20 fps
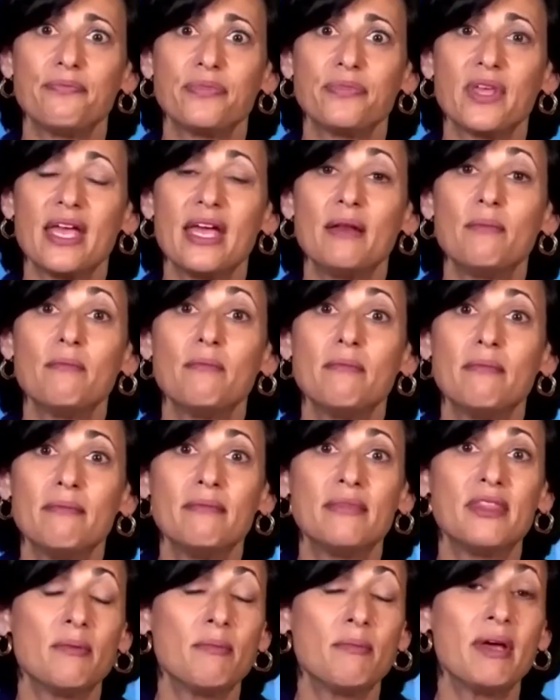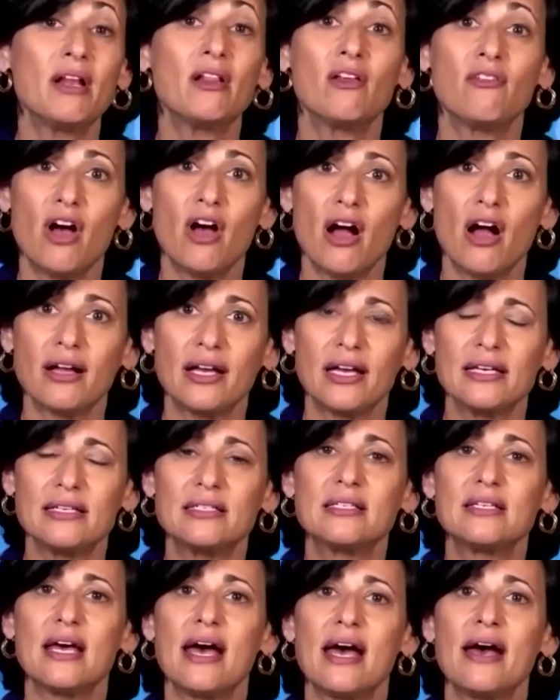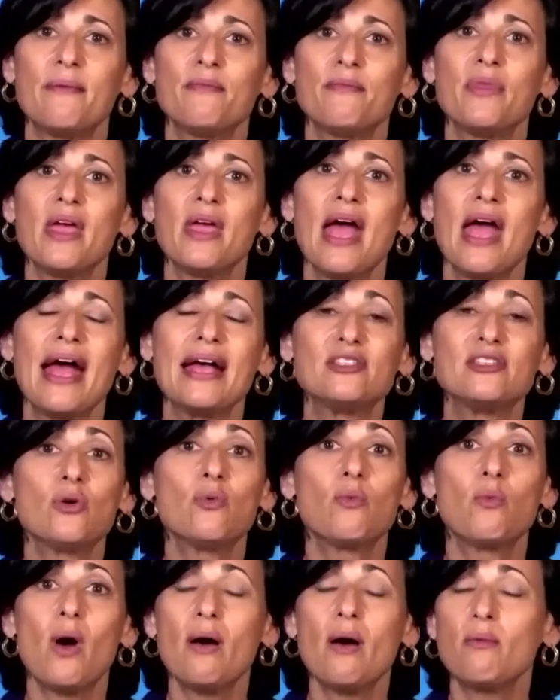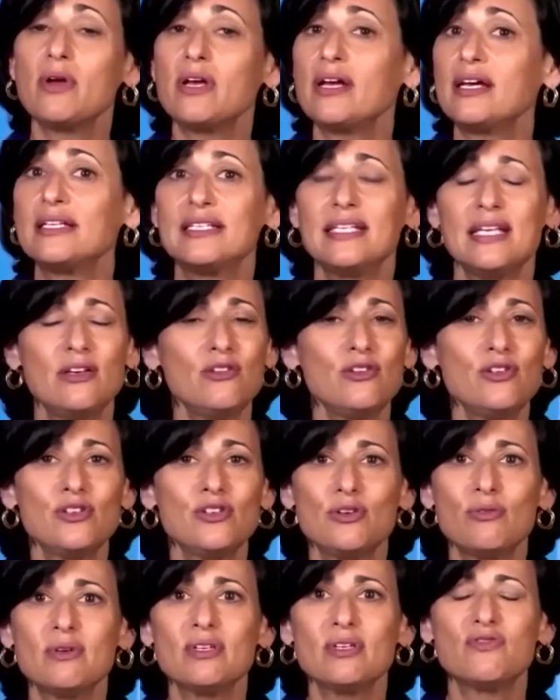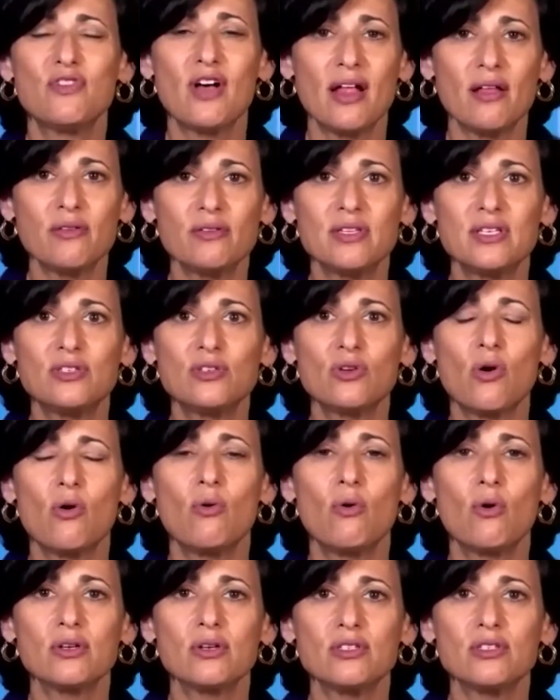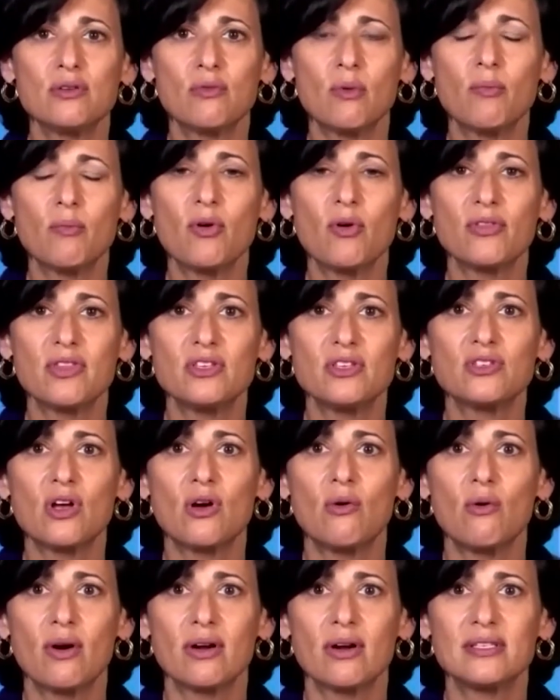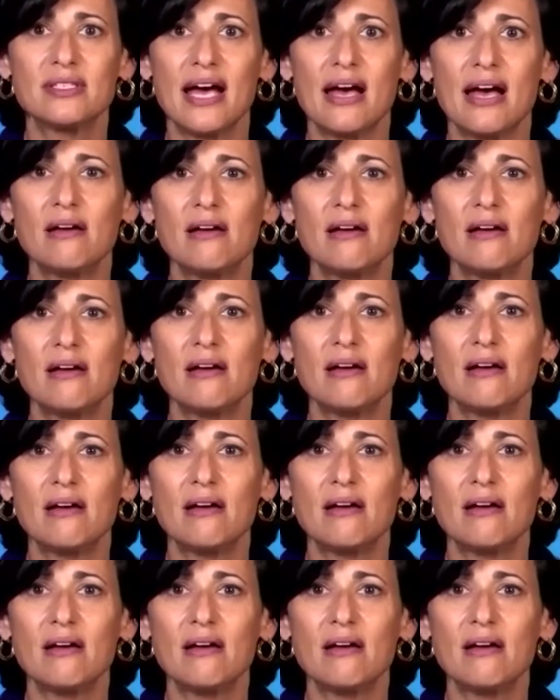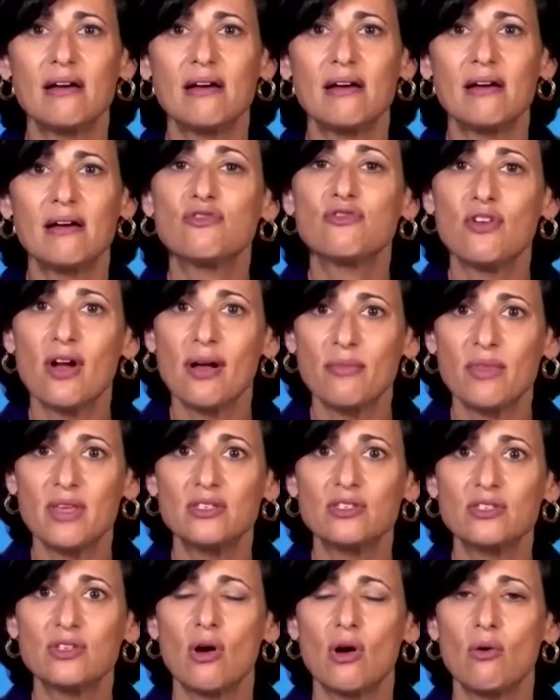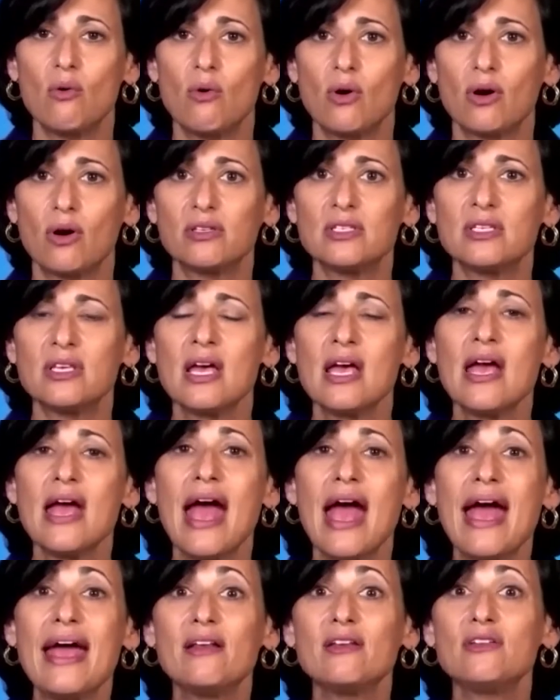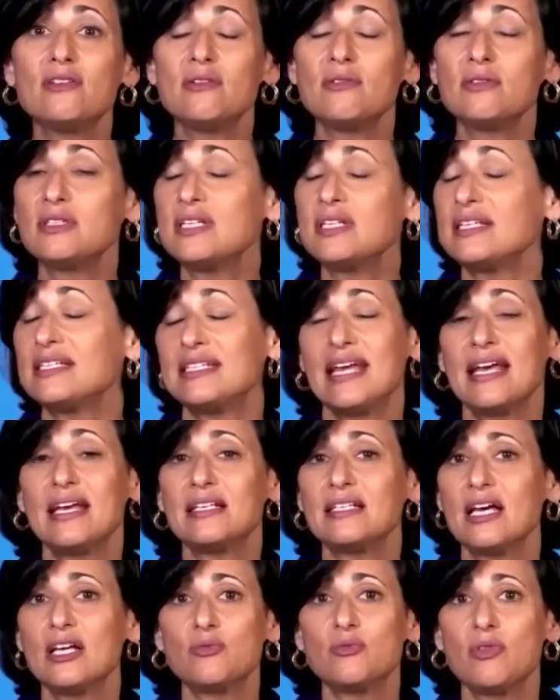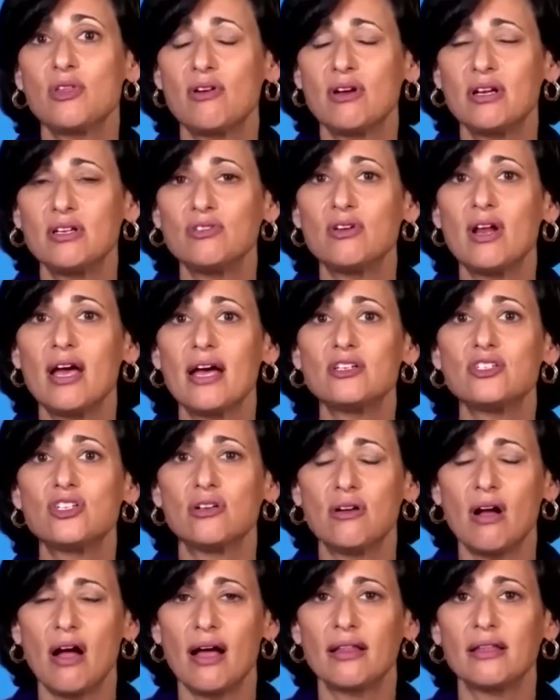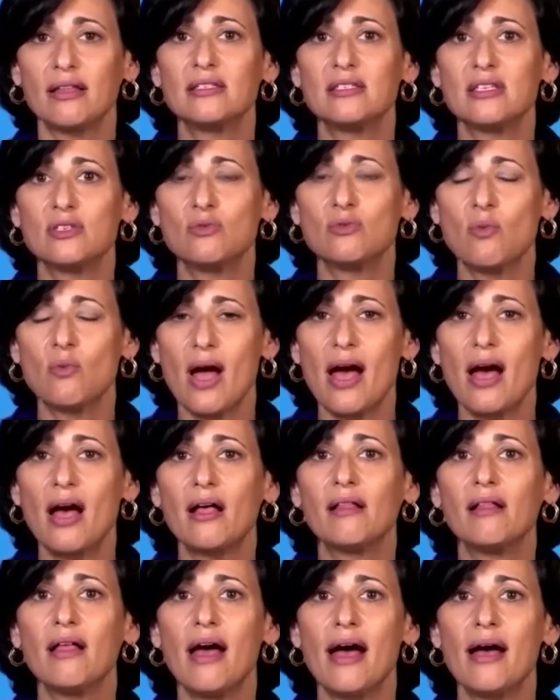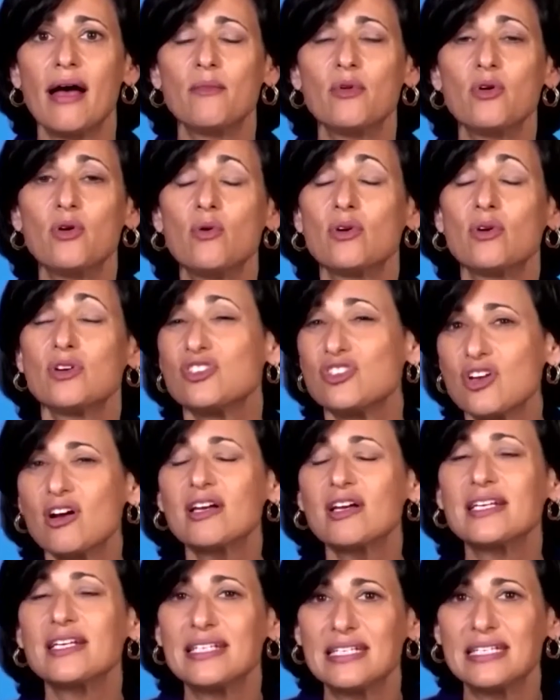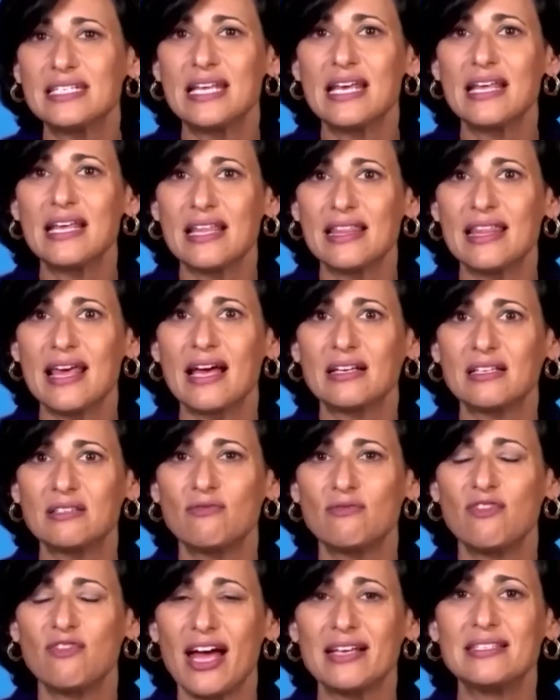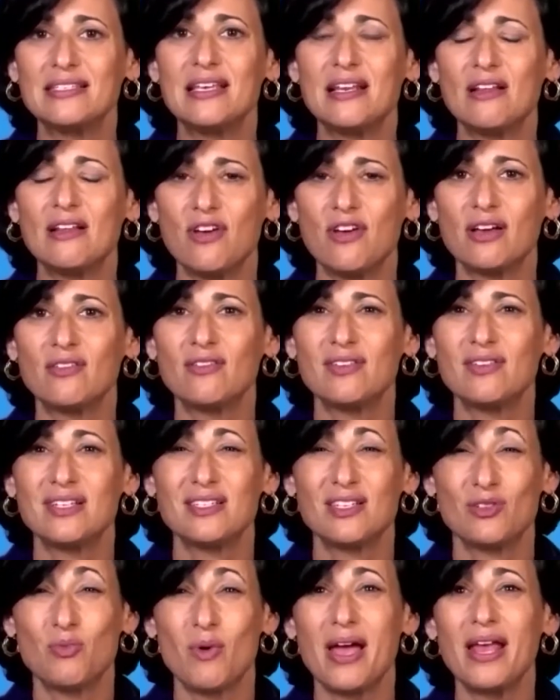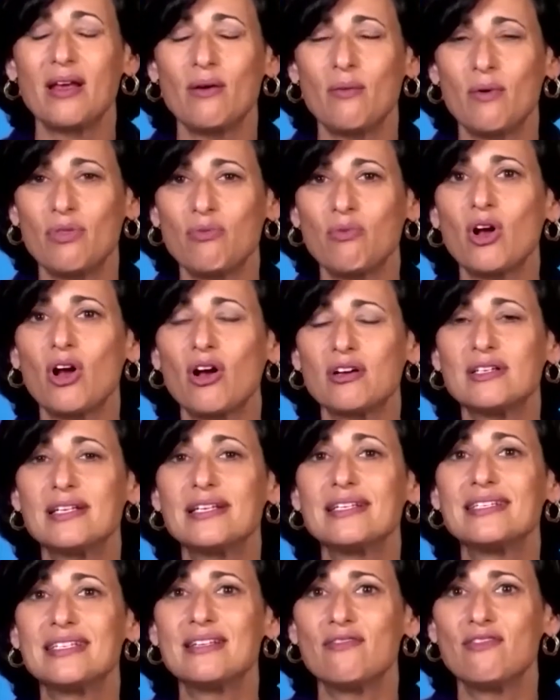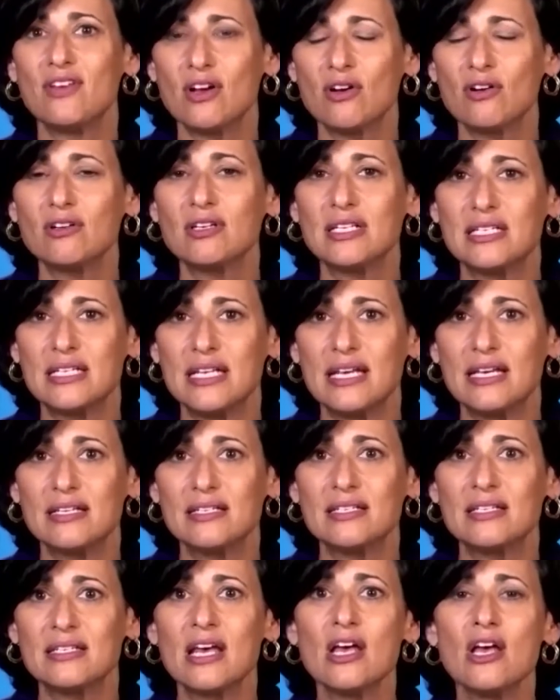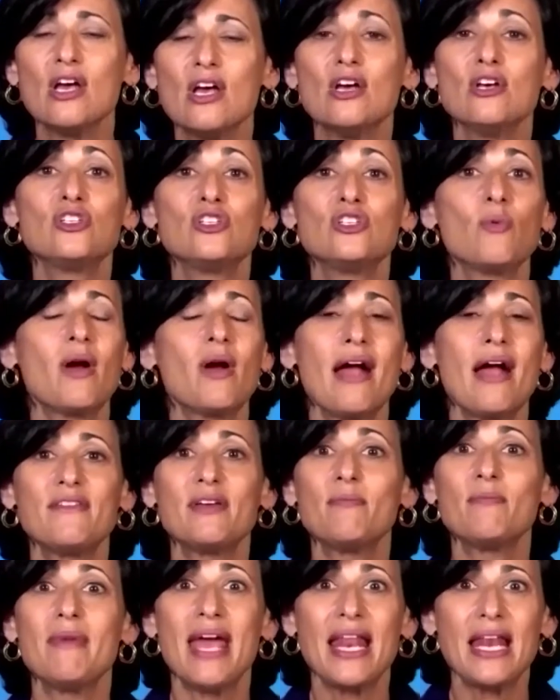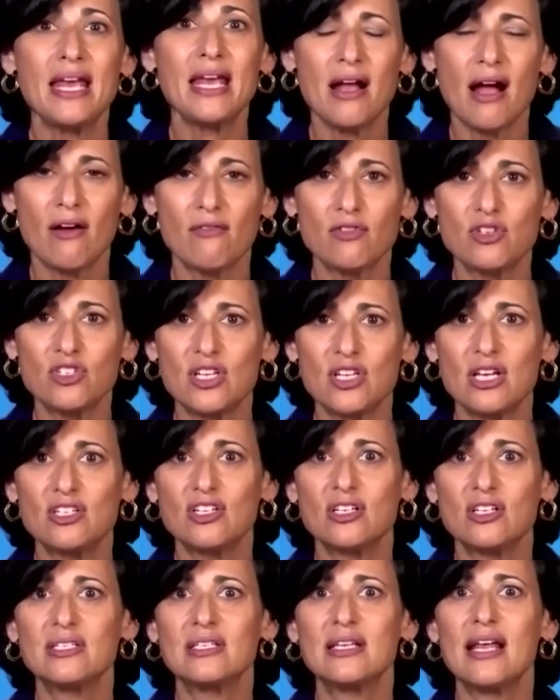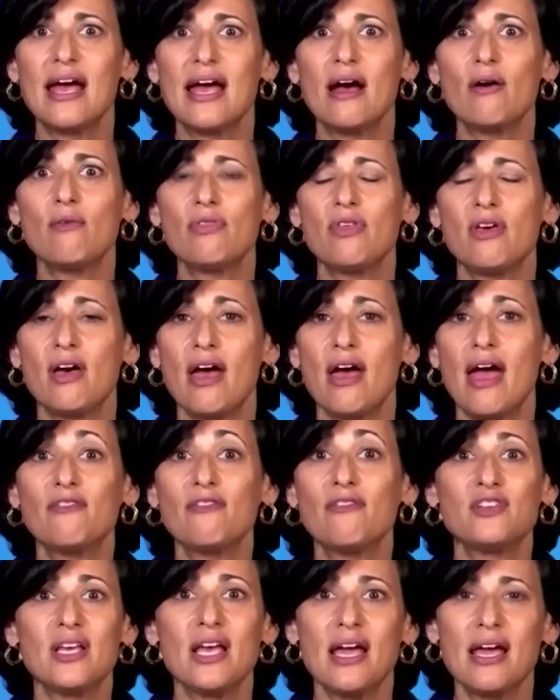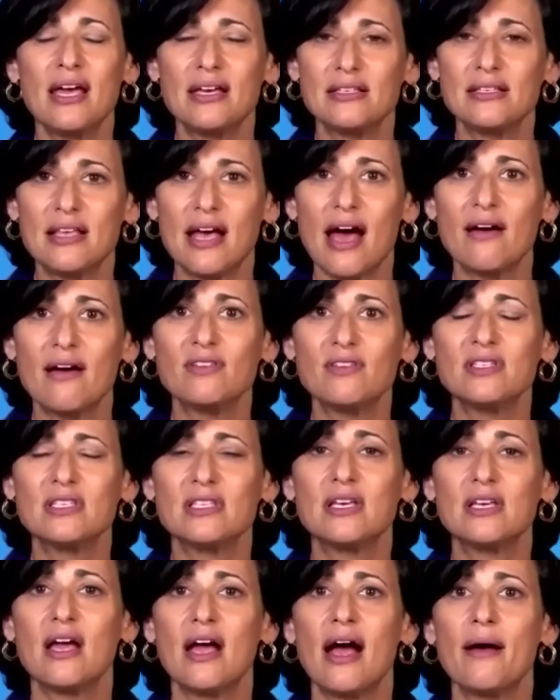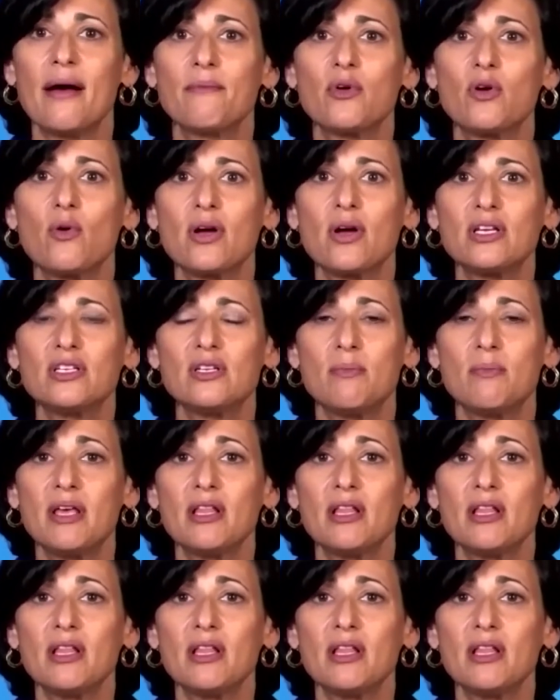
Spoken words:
the middle of August. And so what we continue to do is follow these cohorts and report these cohorts out and the science from these cohorts, and to stay in touch with our international colleagues as well, who are starting to see that vaccine effectiveness is waning with regard to severe disease. So we're having many conversations now. The FDA is obviously going to be